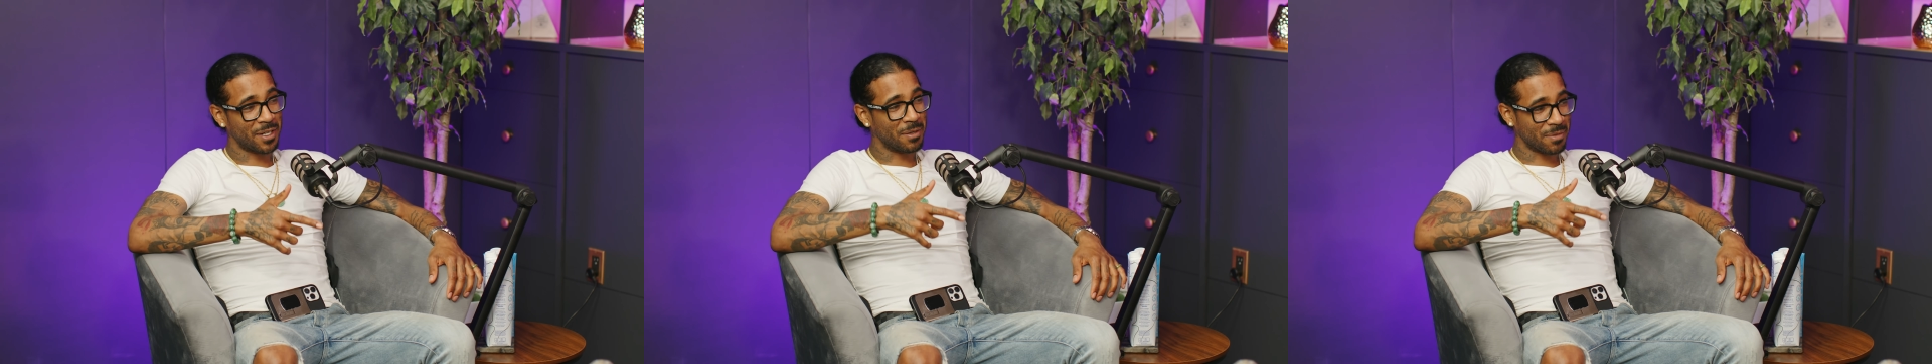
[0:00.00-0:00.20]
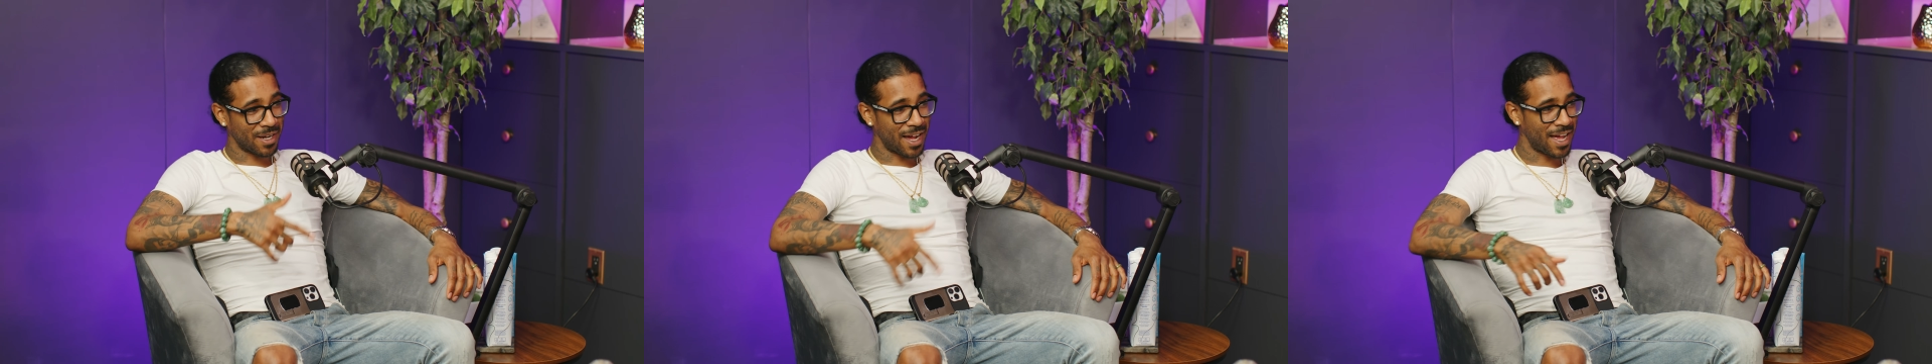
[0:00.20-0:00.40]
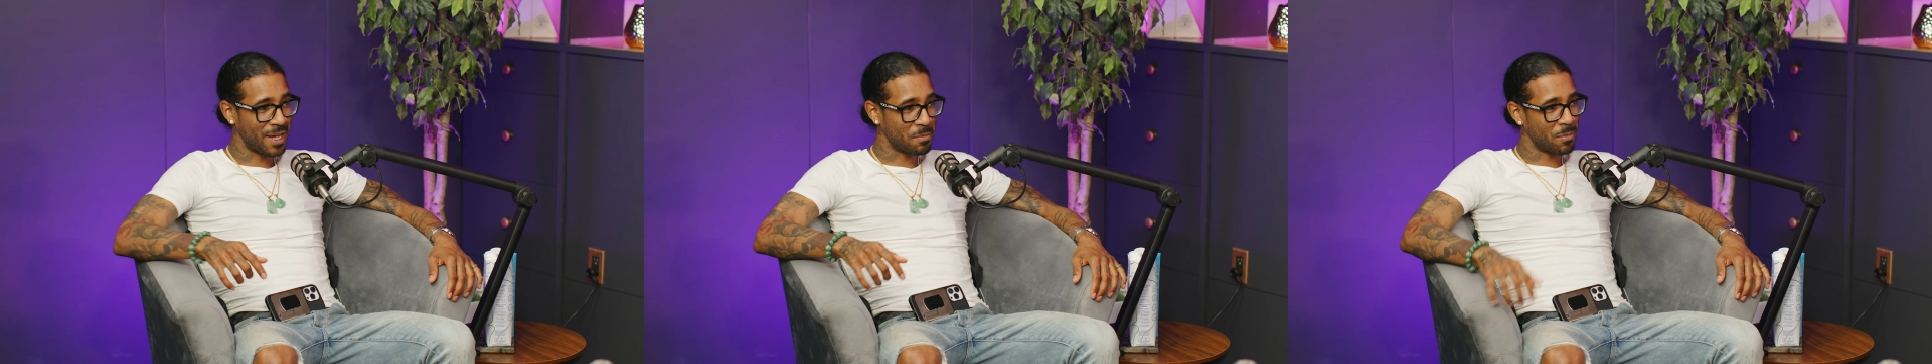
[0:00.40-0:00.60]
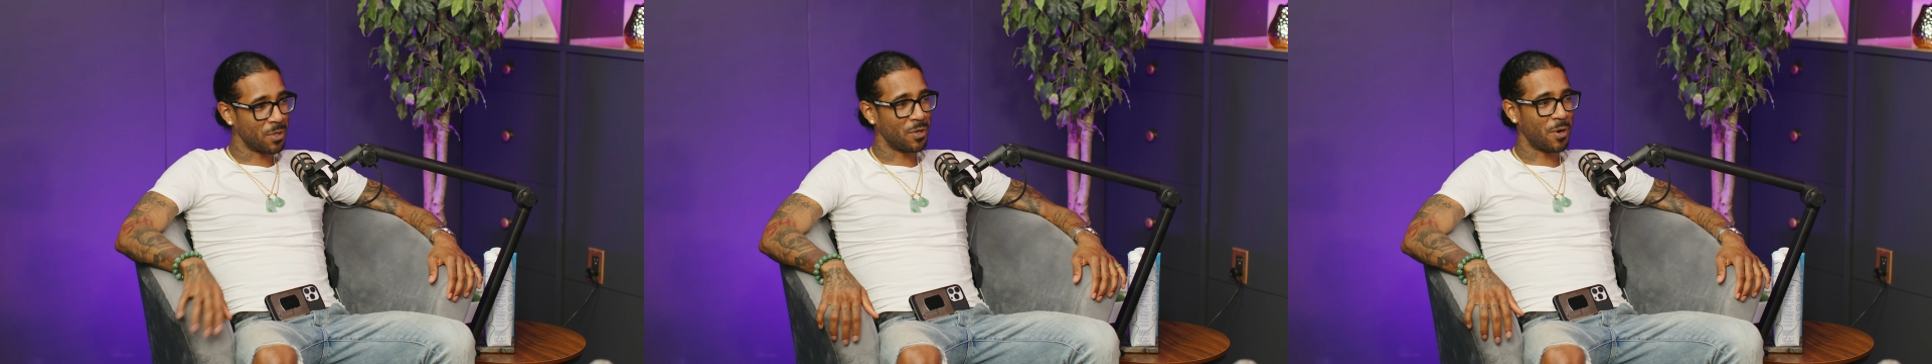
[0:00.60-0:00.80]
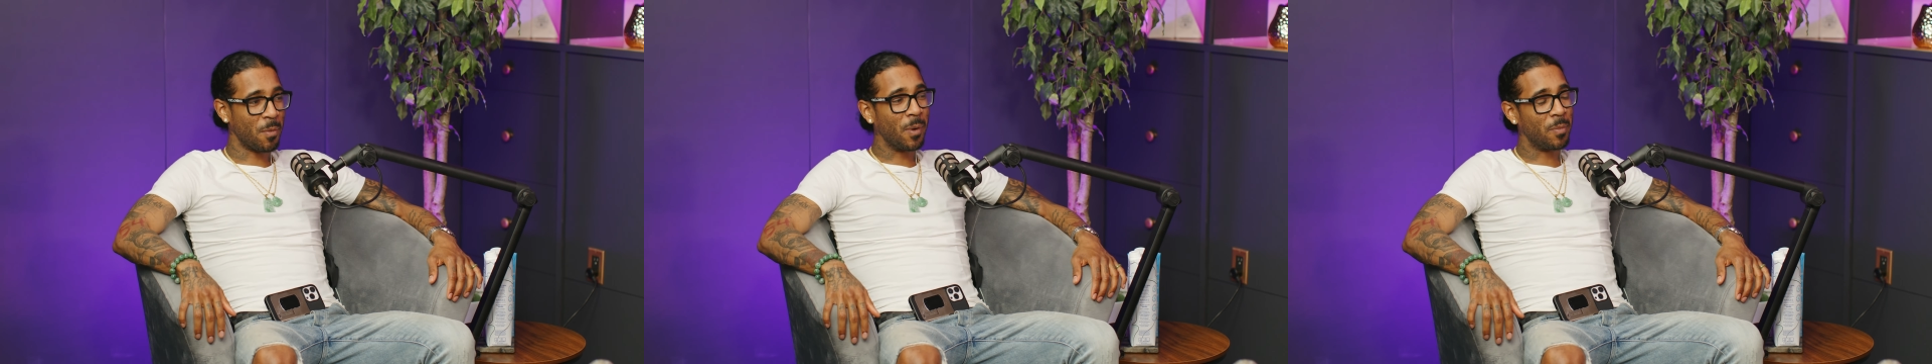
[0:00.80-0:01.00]
up guy,
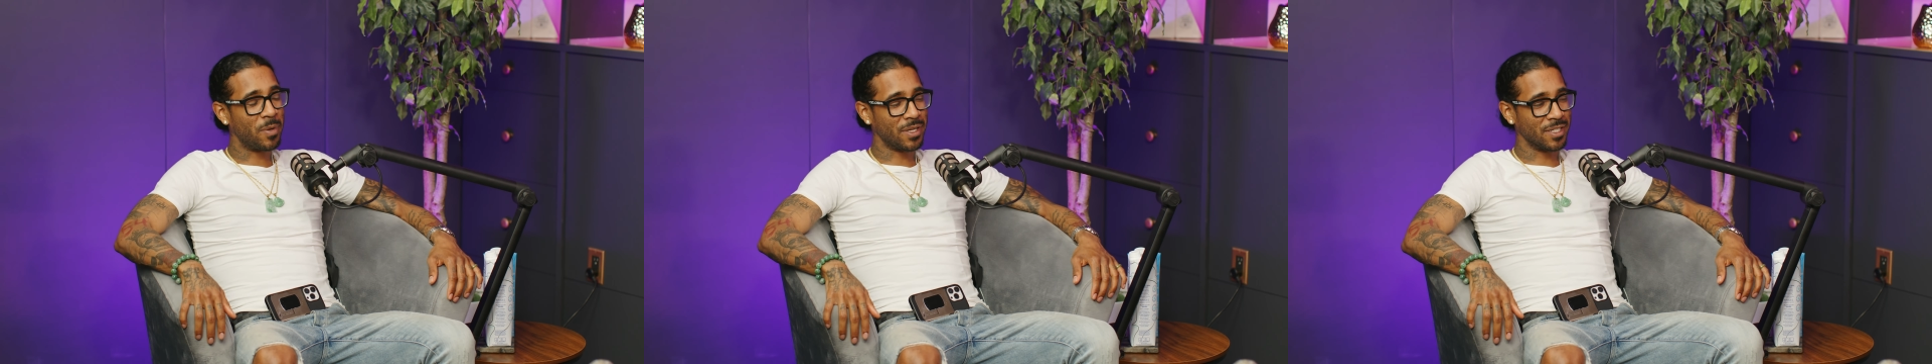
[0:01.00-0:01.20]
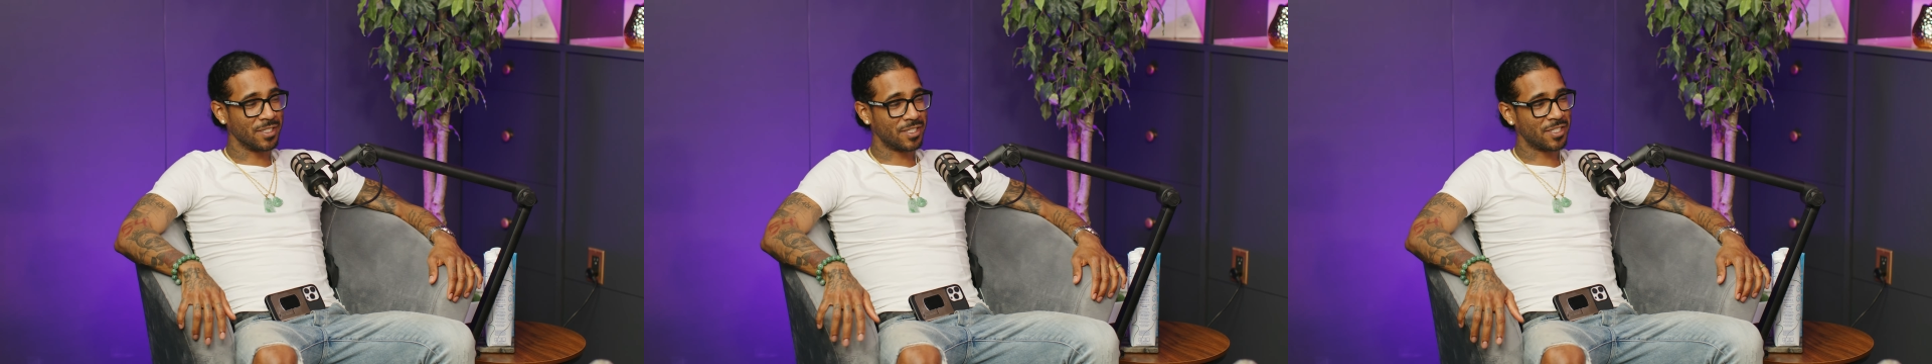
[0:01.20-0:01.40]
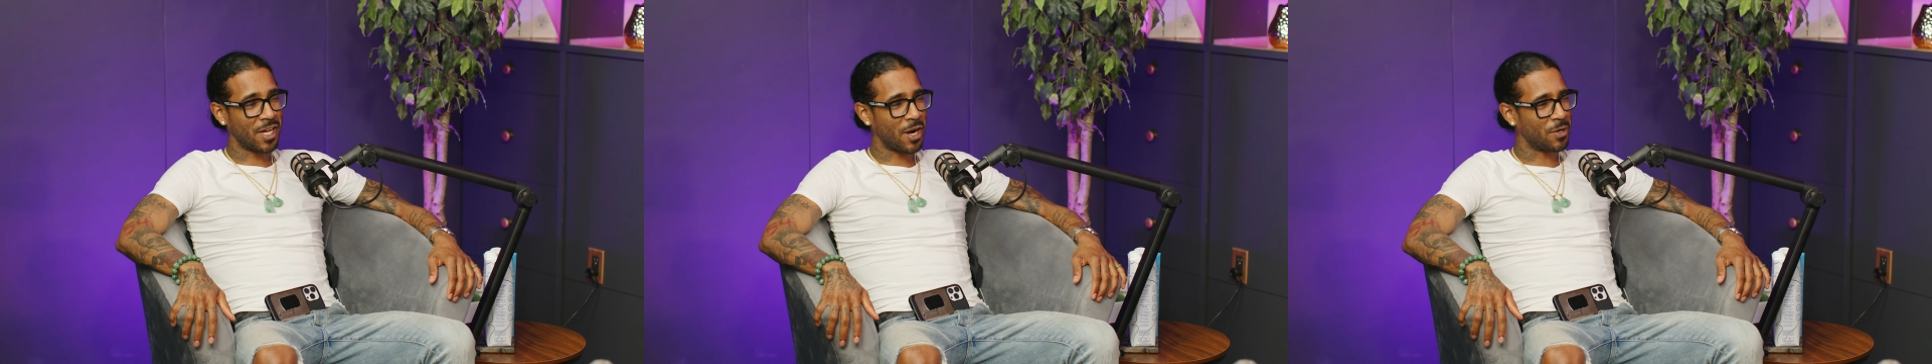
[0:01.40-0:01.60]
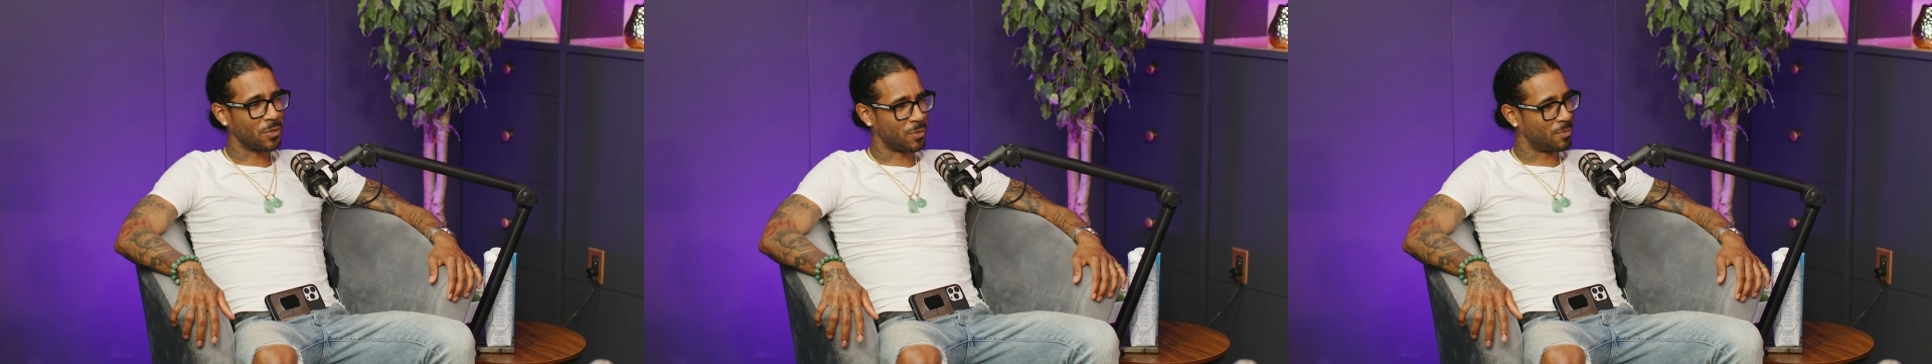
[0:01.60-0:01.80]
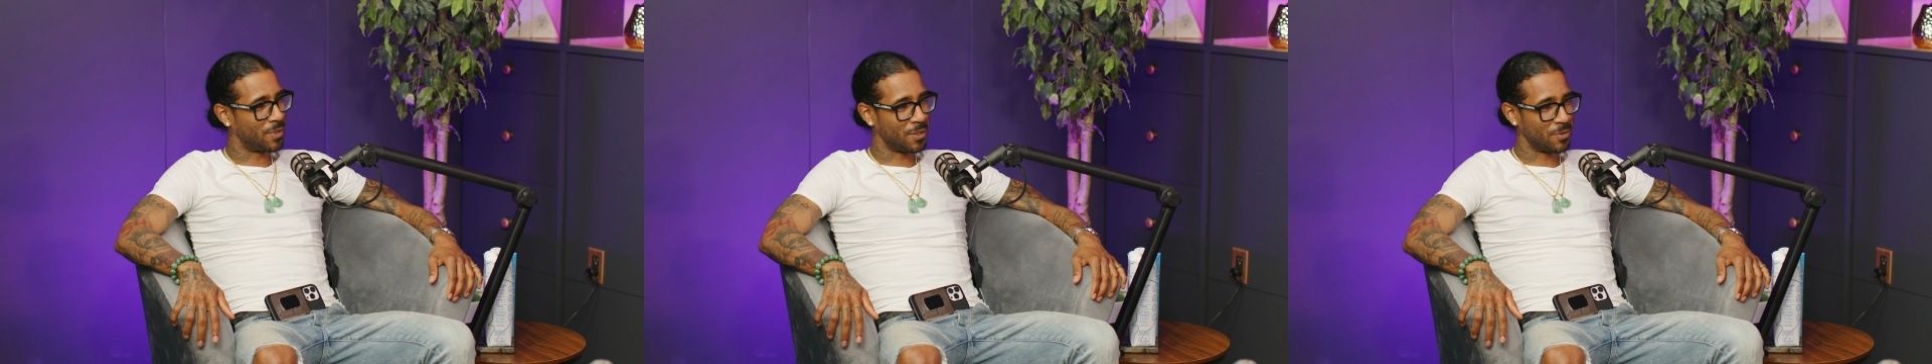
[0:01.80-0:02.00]
bro. I'm gonna pick the
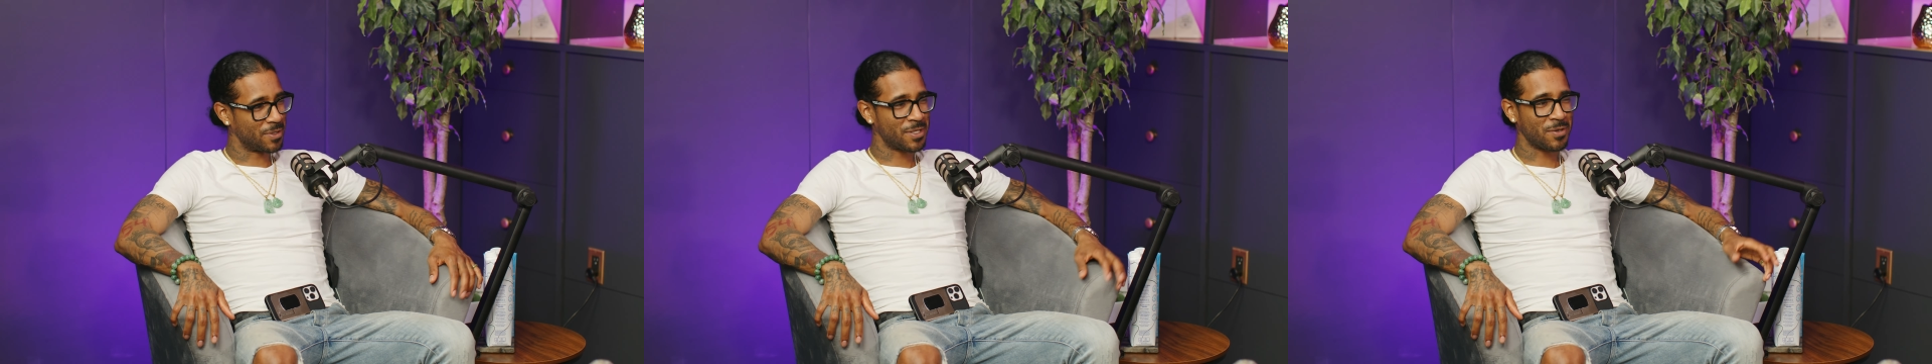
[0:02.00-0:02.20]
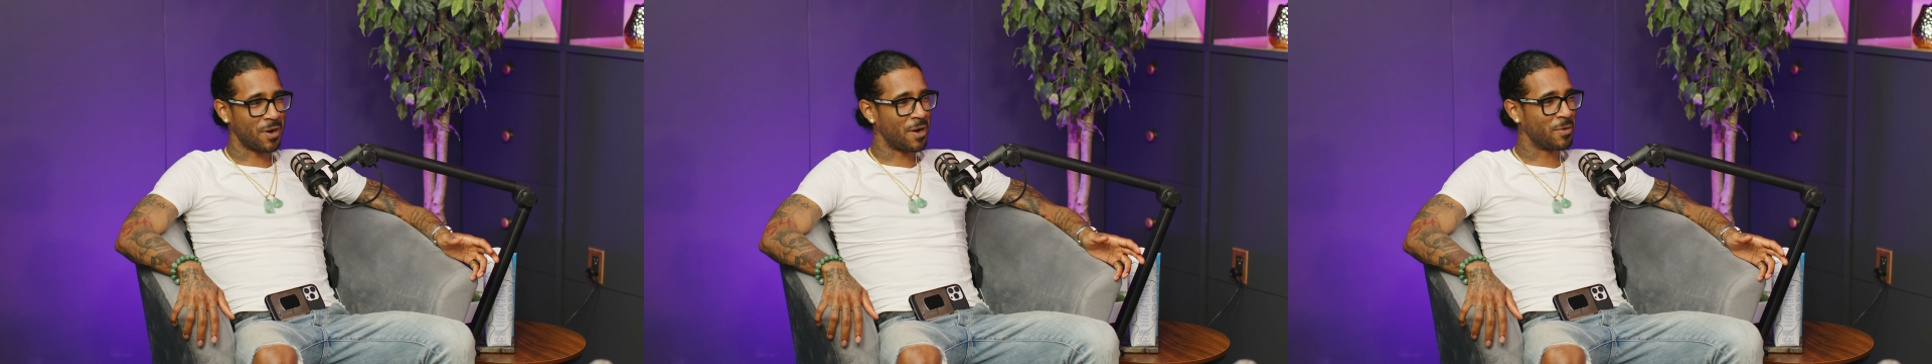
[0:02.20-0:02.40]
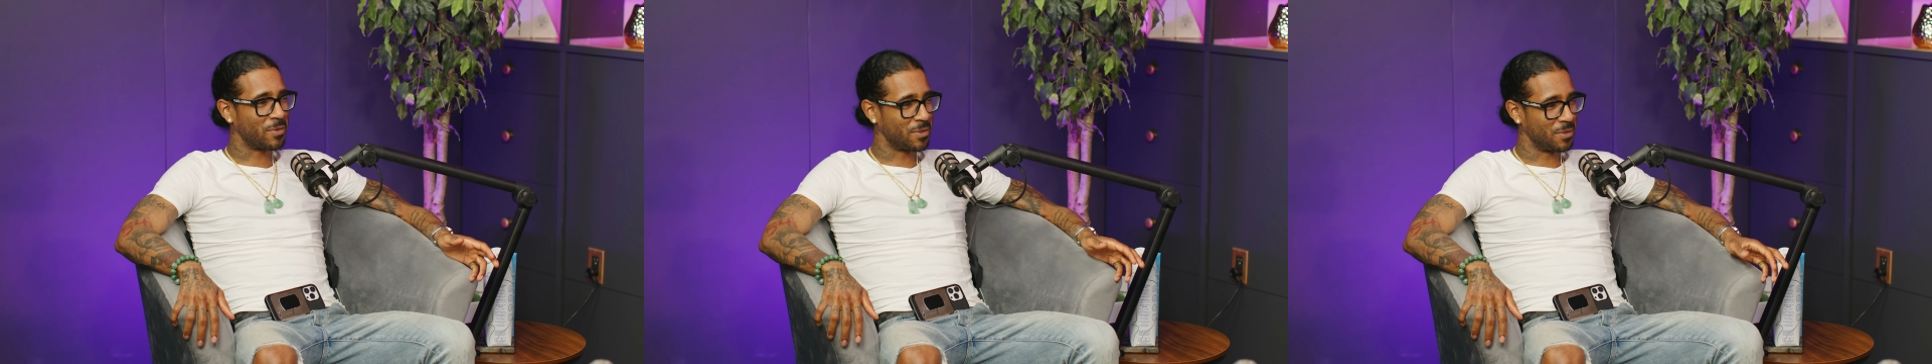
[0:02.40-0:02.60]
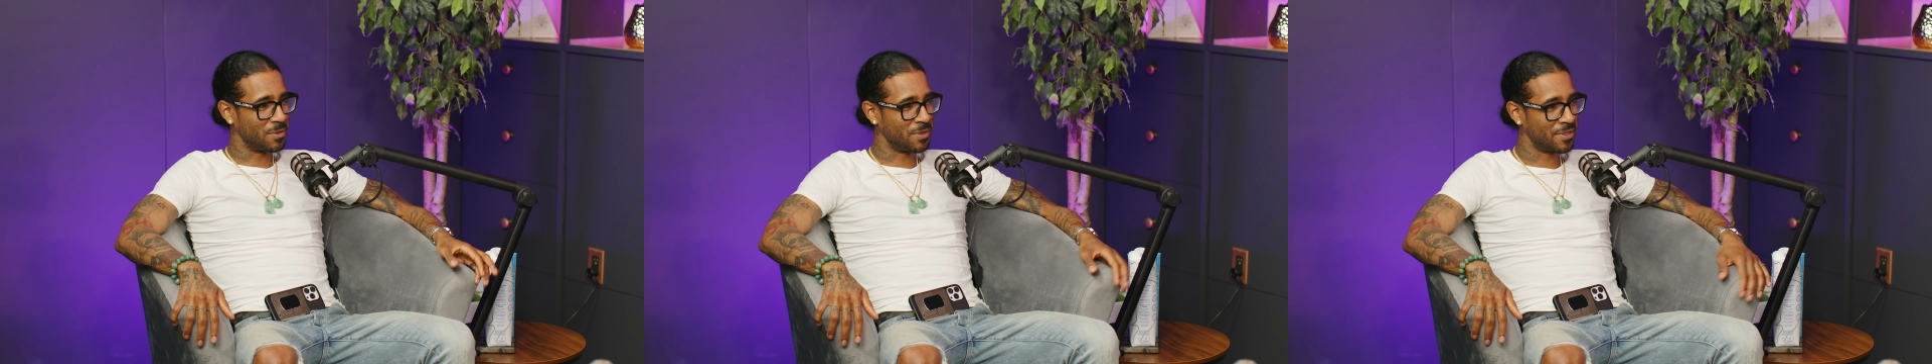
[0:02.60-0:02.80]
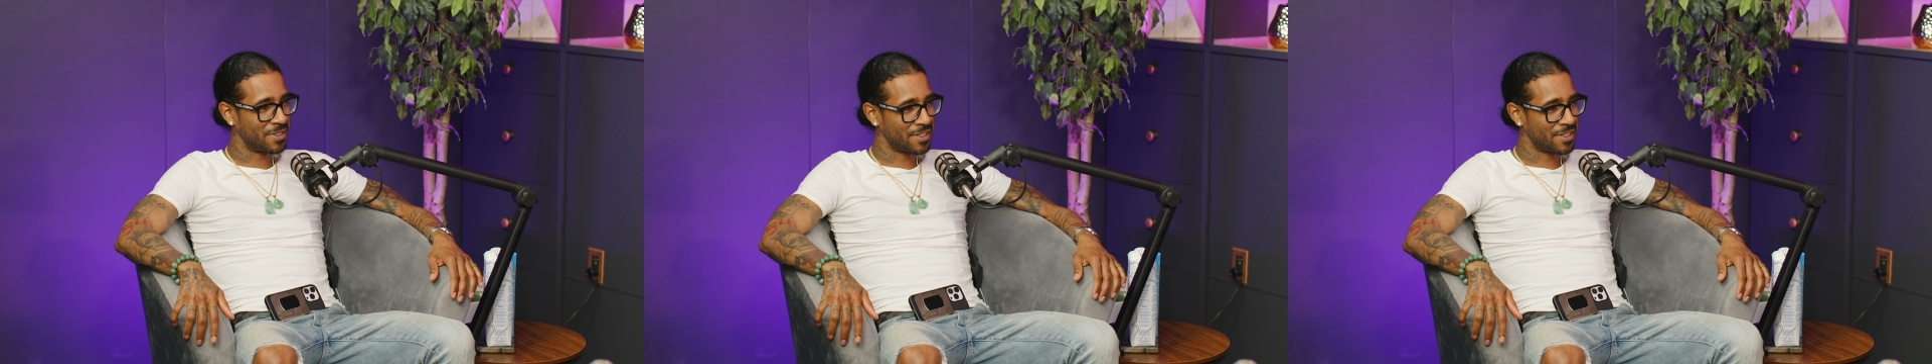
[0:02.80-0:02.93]
sorrel, but what's wrong with you?